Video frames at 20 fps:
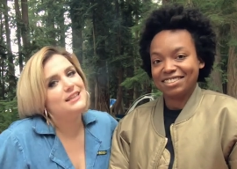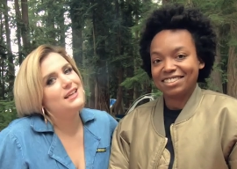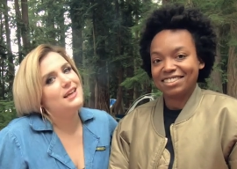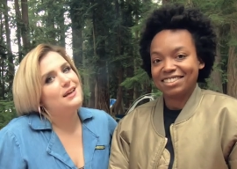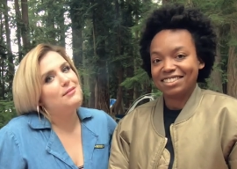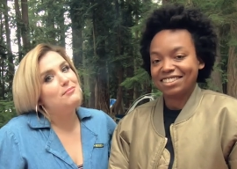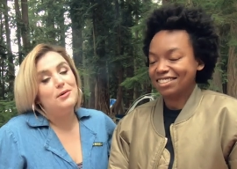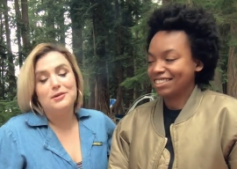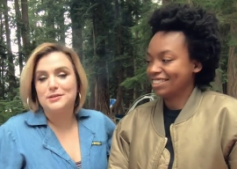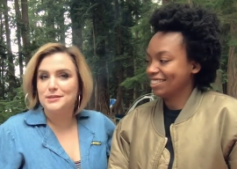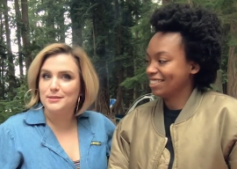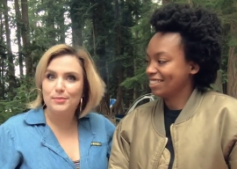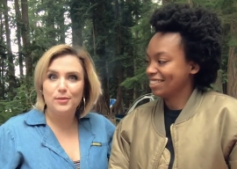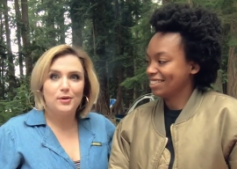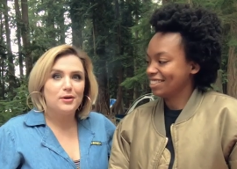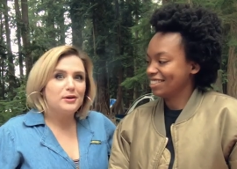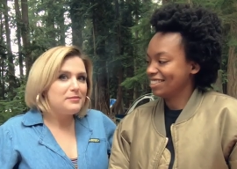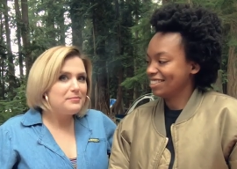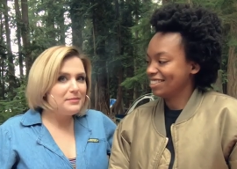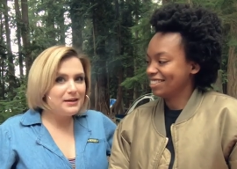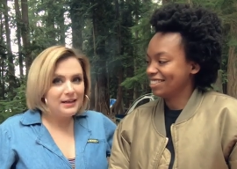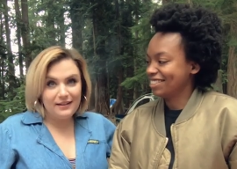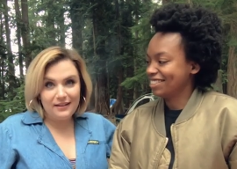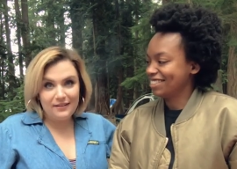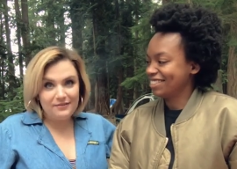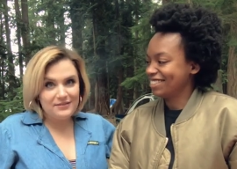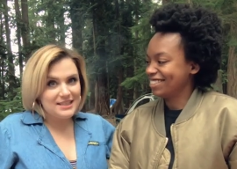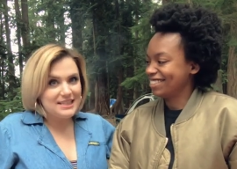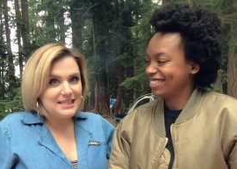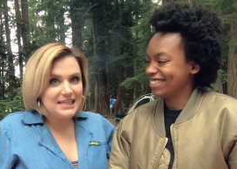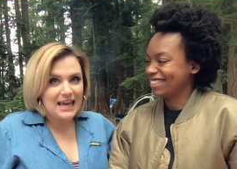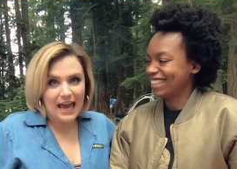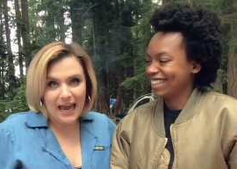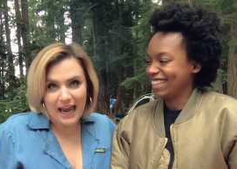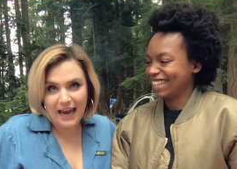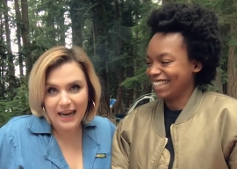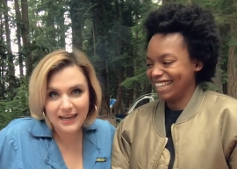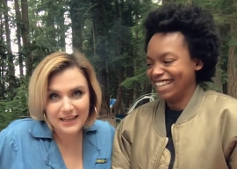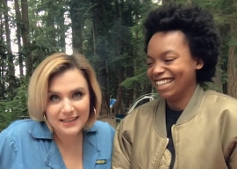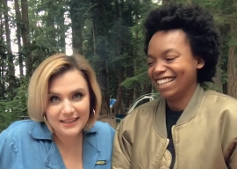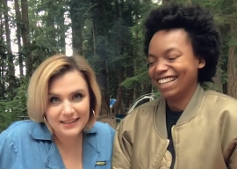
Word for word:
Speaker 1: The most important meal of the day,